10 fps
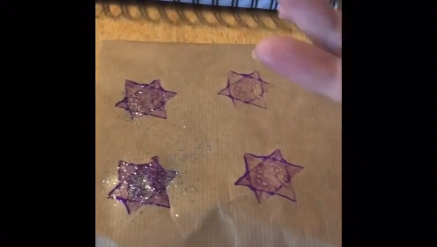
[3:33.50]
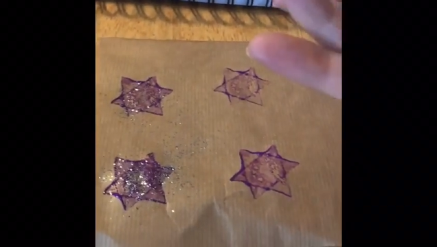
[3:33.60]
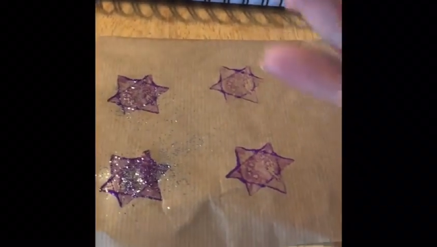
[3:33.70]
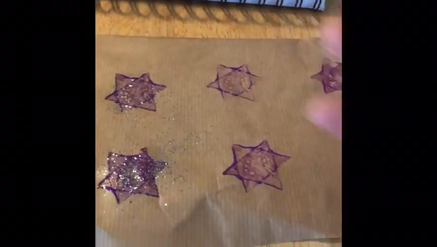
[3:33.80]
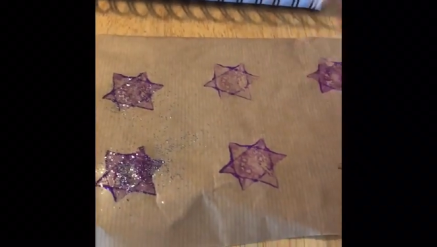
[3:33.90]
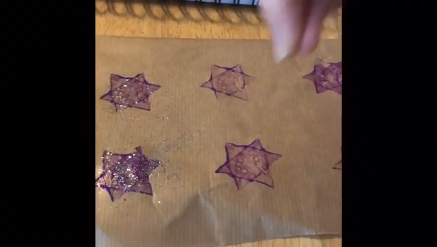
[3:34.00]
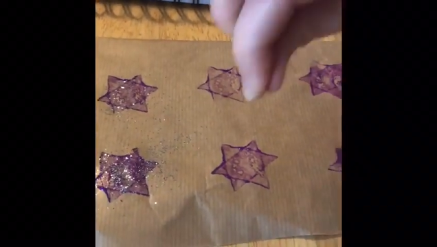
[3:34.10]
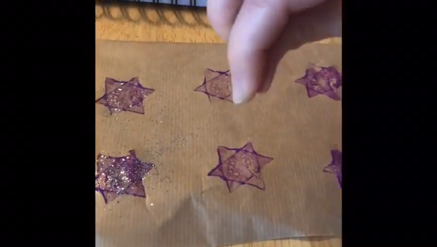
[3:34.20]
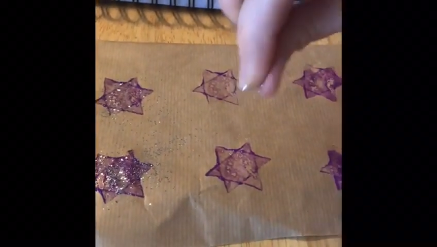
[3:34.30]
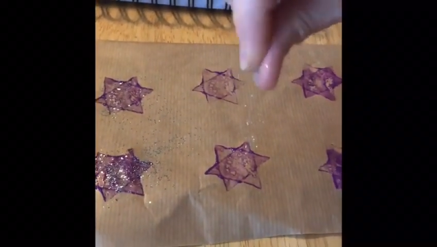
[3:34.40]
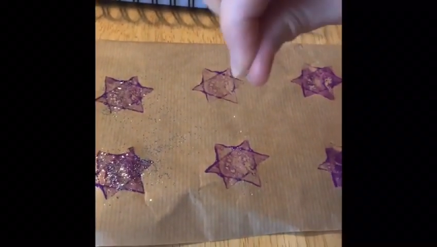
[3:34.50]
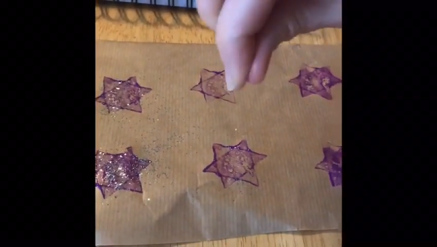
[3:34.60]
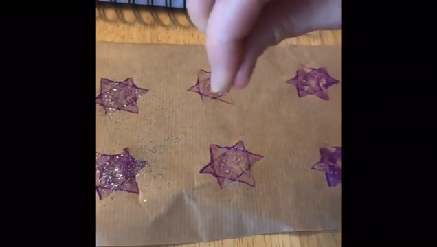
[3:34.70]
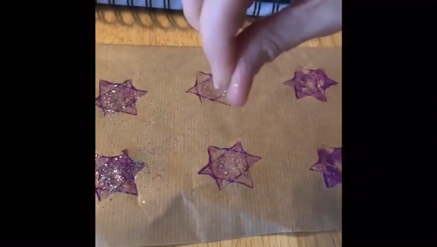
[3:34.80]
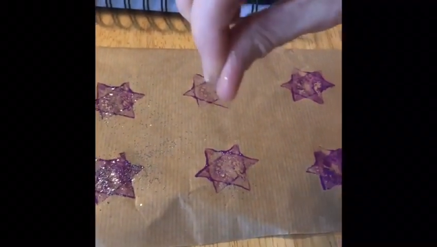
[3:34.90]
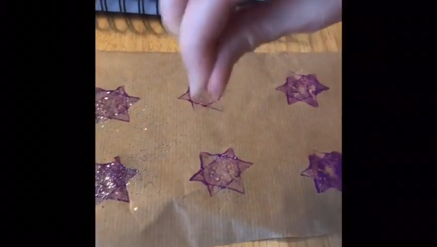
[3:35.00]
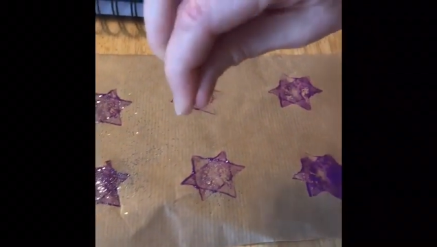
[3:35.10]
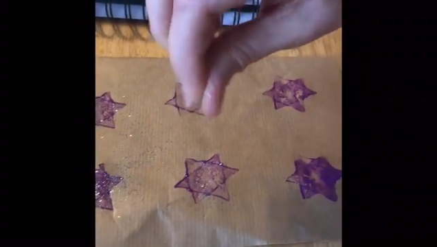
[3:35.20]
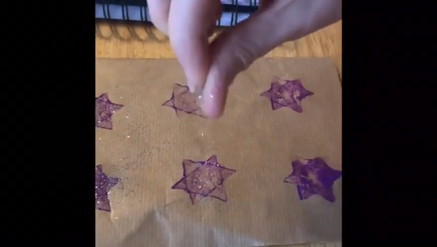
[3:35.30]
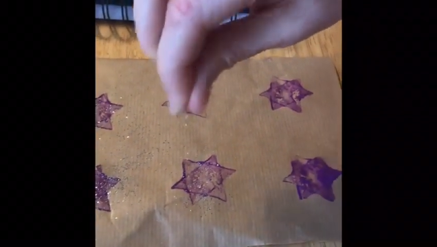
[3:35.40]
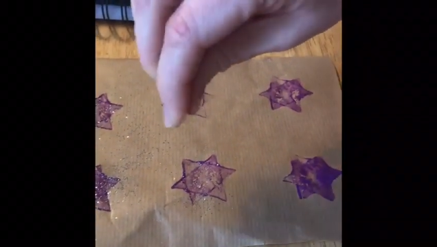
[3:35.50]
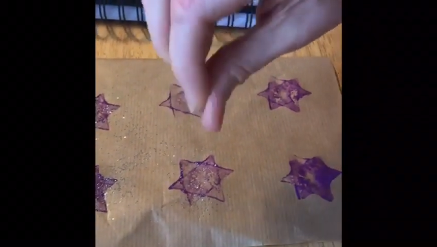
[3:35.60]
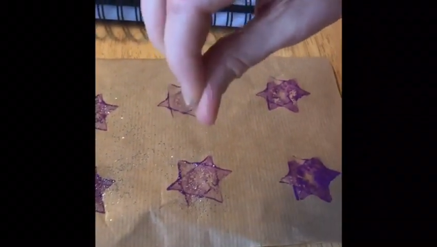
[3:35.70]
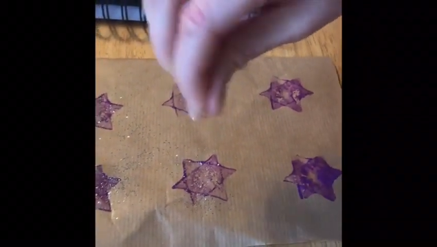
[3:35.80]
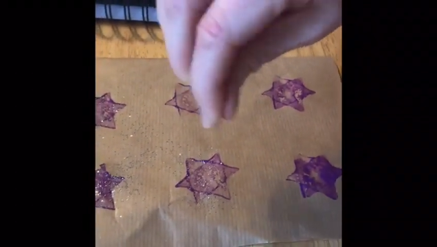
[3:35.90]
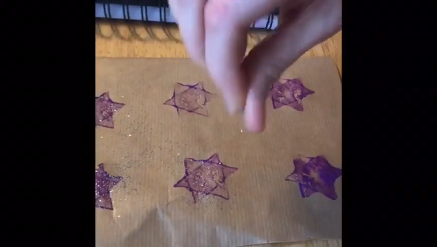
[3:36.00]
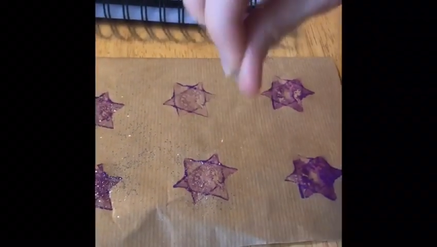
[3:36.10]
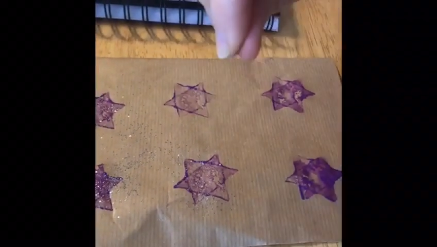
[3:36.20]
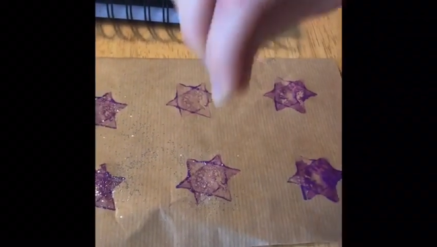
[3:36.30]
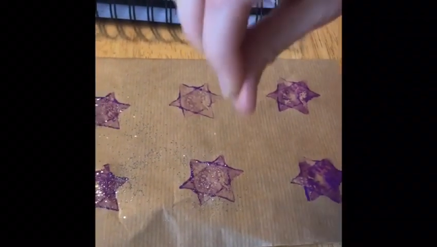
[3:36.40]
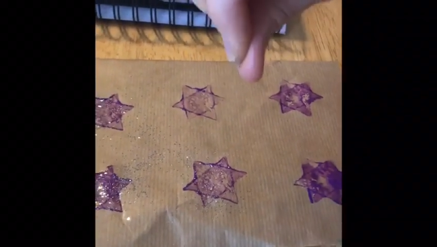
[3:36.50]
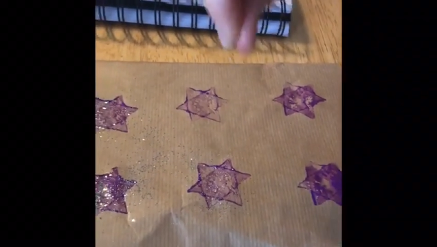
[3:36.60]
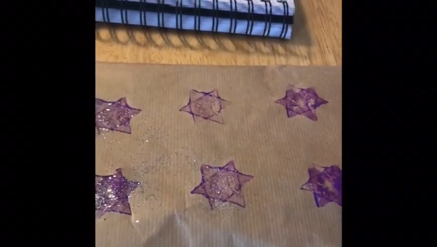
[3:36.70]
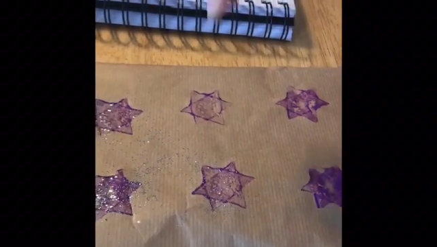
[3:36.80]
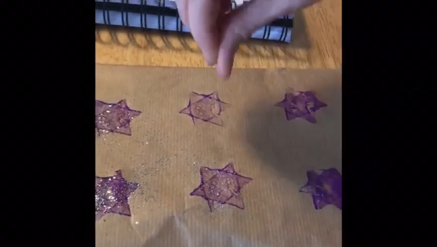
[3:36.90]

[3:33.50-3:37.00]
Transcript: Nobody's mouth can be seen.